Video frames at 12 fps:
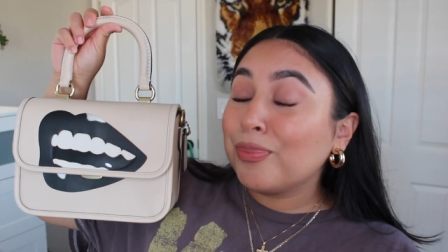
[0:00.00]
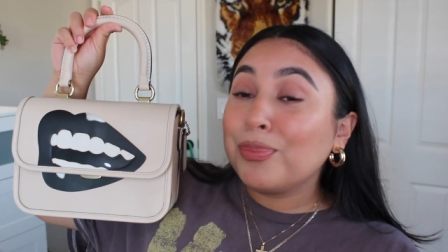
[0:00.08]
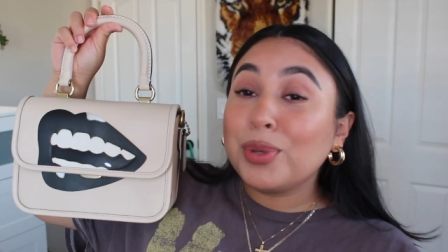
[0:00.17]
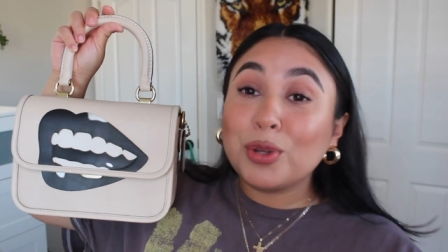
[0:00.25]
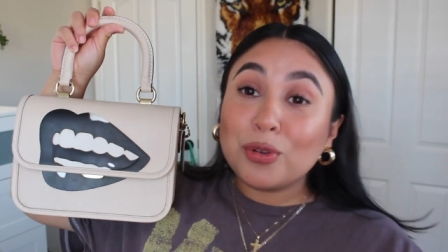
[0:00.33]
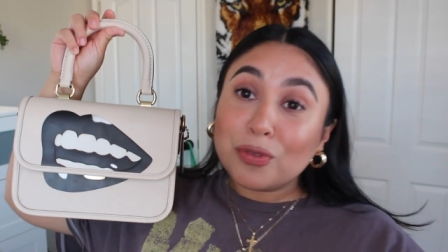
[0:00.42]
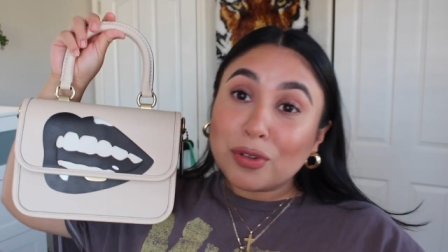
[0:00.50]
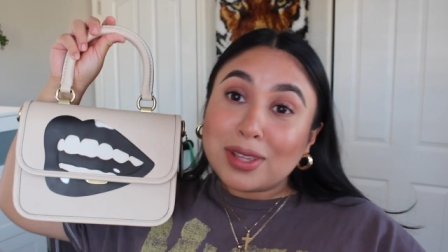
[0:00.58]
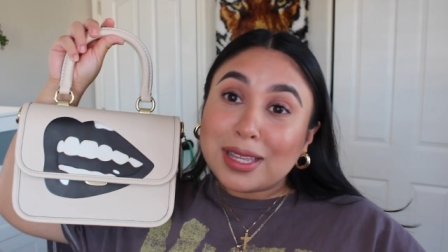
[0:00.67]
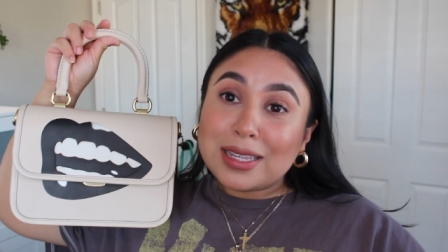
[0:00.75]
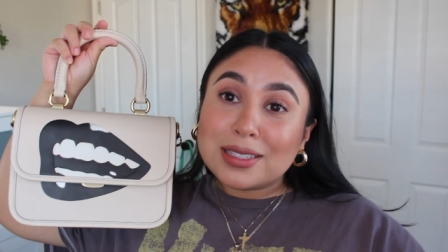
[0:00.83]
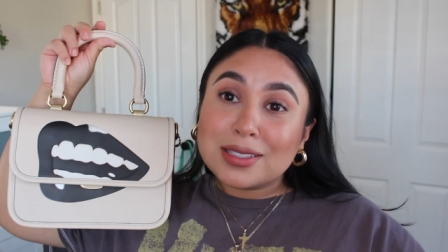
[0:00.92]

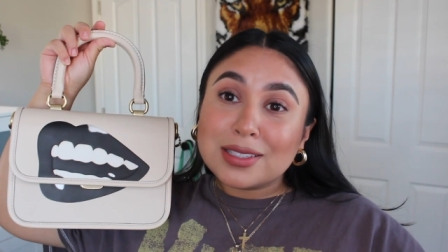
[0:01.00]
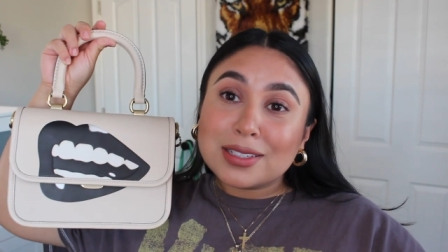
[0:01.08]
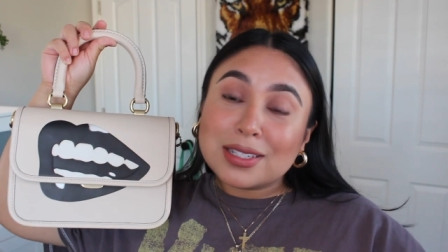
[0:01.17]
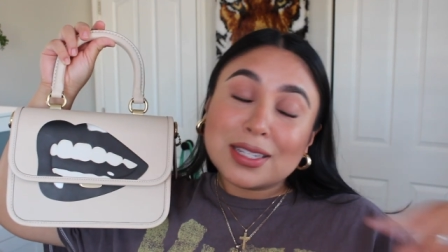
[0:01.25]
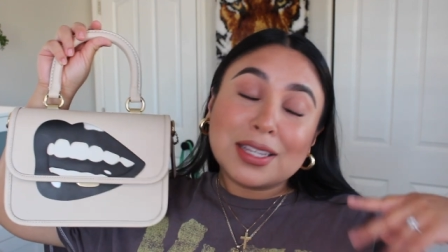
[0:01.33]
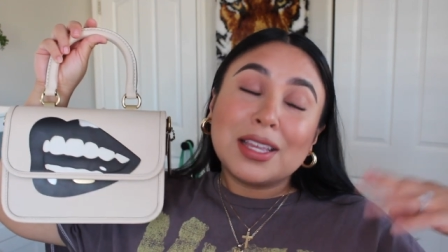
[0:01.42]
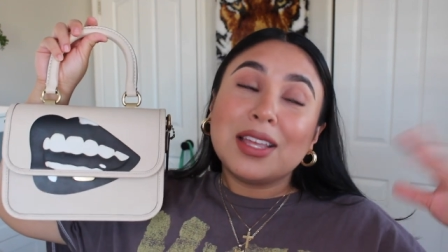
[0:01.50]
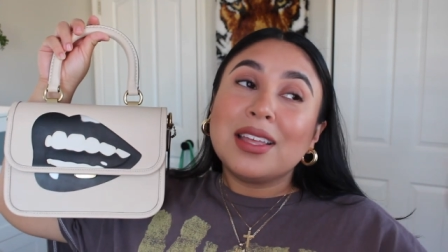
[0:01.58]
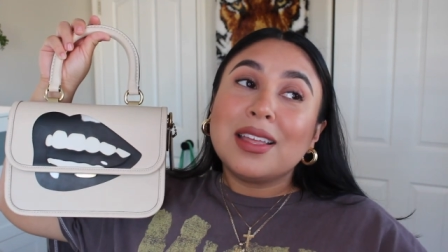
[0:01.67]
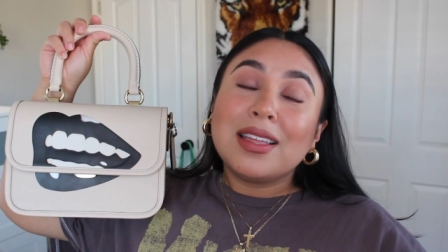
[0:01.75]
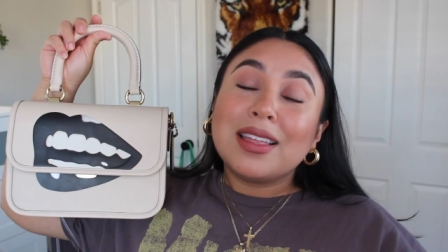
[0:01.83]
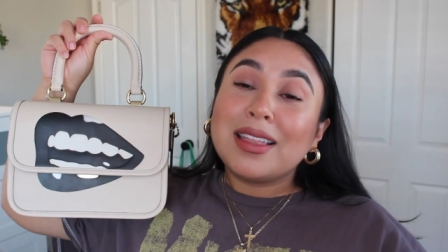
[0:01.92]
beautifulest,
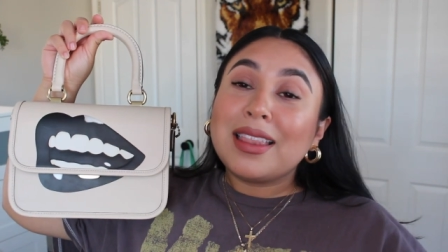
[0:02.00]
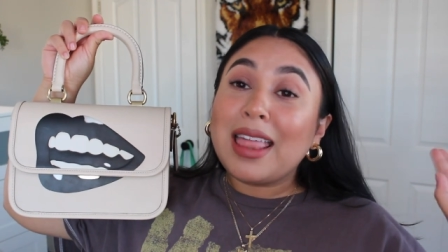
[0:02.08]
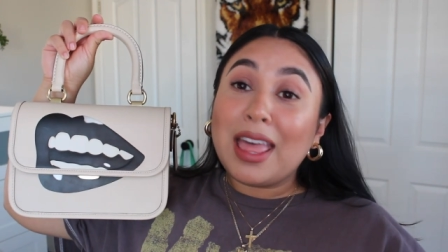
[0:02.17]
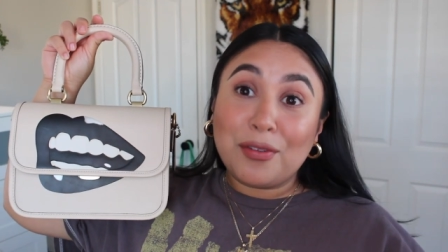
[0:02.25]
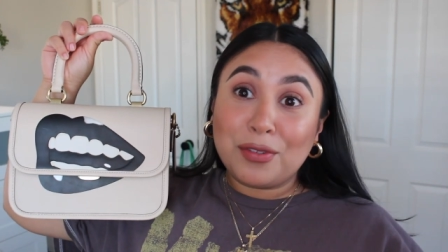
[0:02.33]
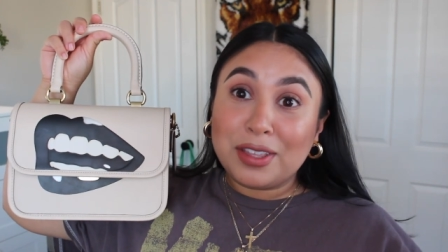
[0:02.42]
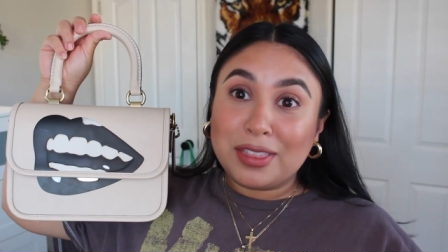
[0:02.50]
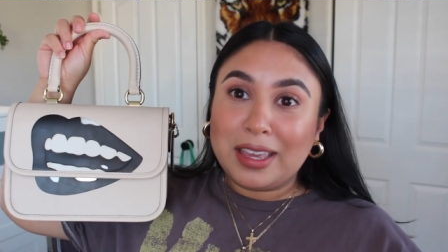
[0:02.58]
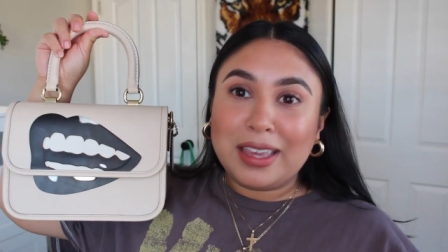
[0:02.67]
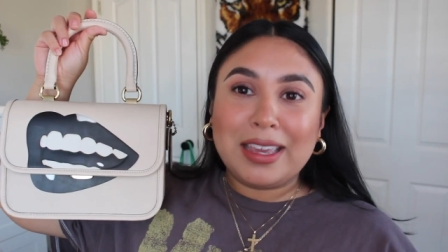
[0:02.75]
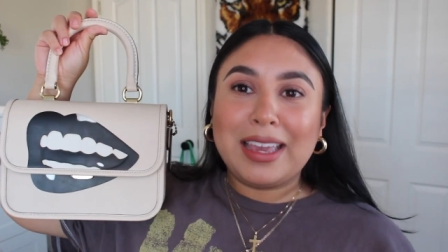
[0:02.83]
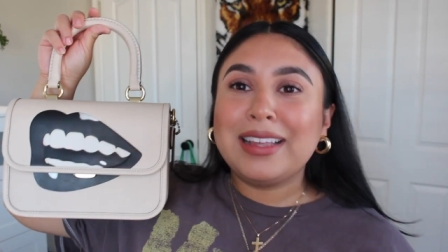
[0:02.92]

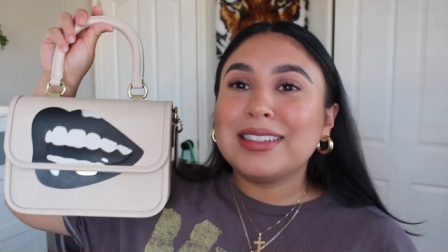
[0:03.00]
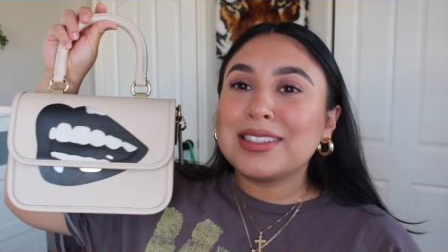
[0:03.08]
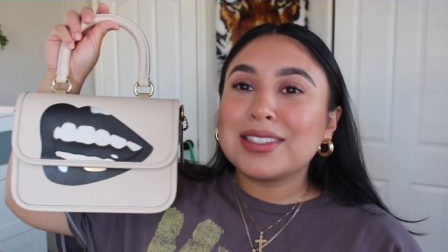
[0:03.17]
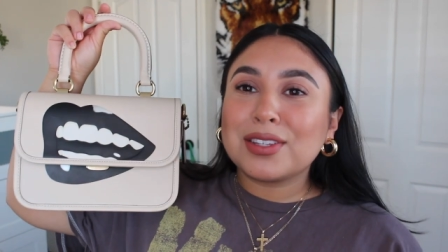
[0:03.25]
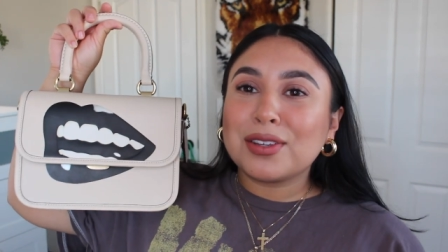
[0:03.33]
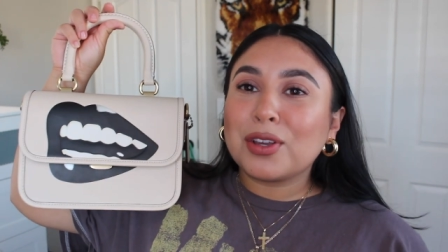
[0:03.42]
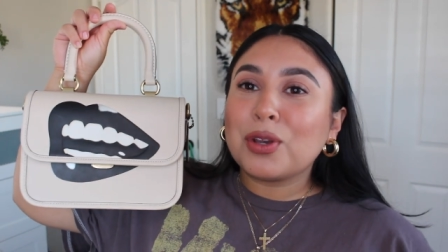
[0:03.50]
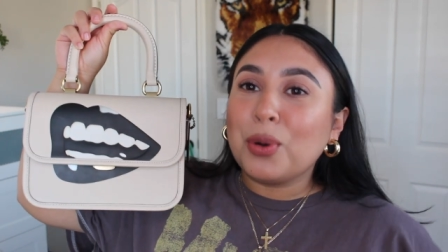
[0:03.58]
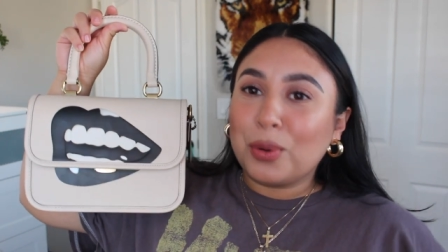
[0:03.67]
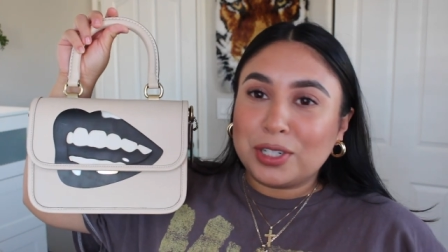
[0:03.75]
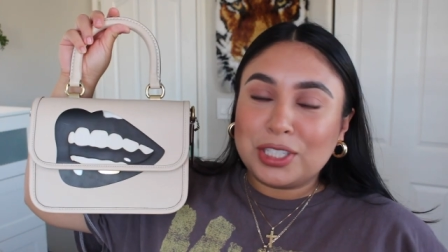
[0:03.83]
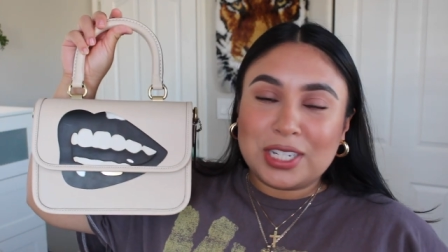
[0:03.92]
everything. It's
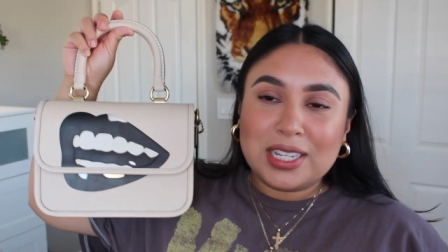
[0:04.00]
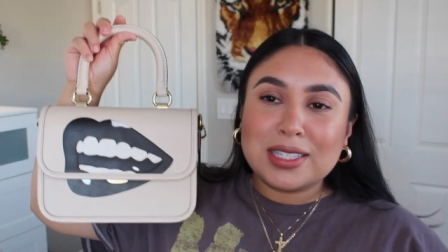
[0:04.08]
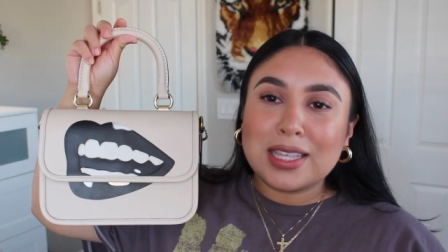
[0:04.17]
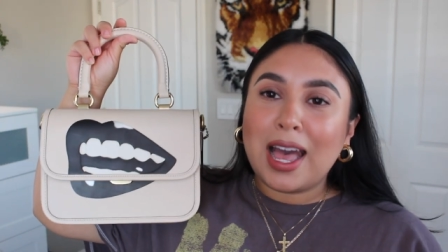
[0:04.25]
gorgeous.